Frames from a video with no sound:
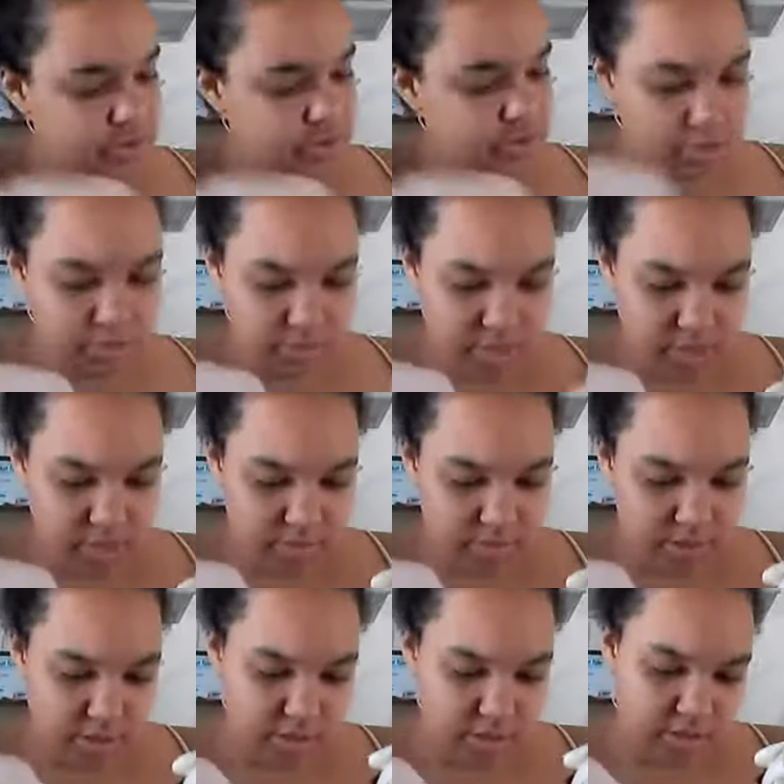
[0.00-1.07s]
I'm gonna have to do the
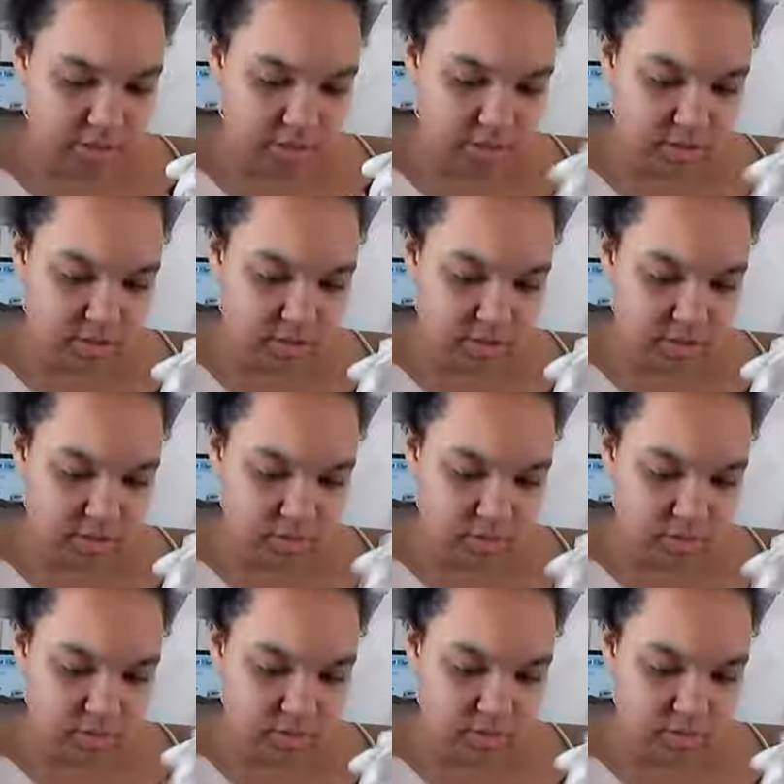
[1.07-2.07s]
toes again because,